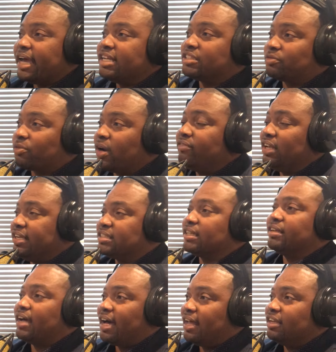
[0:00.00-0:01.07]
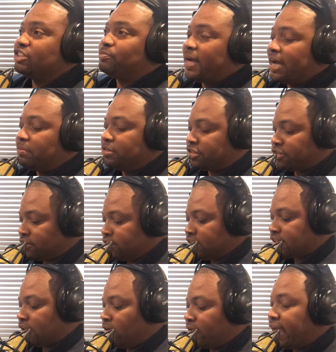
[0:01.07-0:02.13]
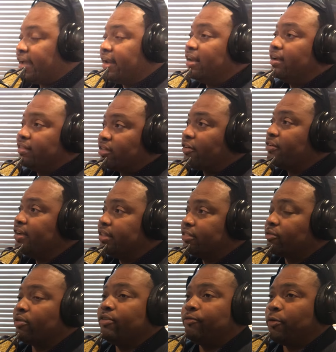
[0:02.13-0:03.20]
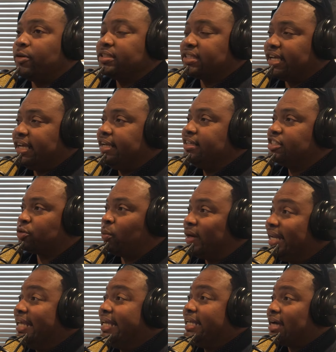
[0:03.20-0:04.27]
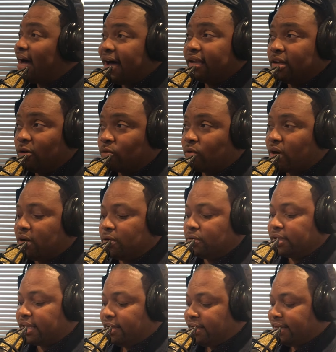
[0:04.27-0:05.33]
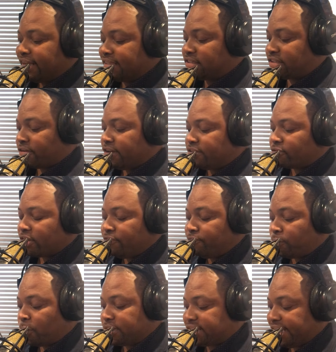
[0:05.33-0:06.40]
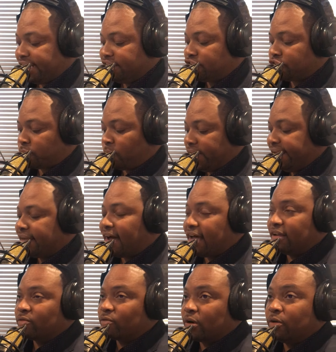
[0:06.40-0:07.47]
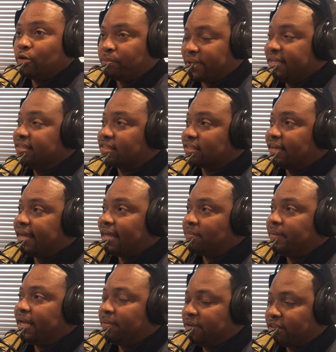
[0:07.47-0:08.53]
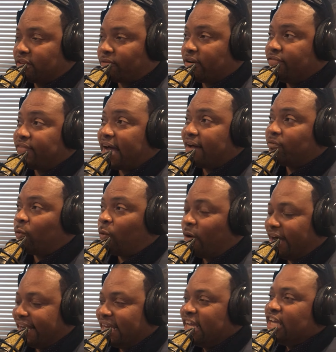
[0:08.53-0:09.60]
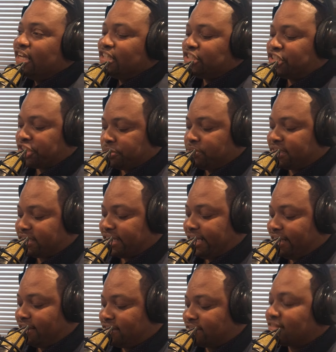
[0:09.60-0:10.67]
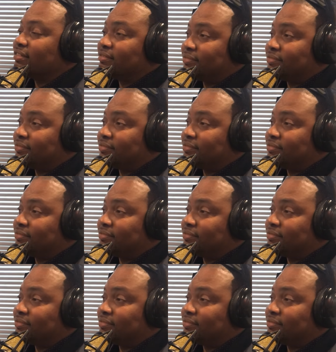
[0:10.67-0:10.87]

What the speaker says: Yes, Revelation Knowledge Bible Church is located at 3314 Sweeney Hollow Road. That's 3314 Sweeney Hollow Road, Pinson, Alabama 35126.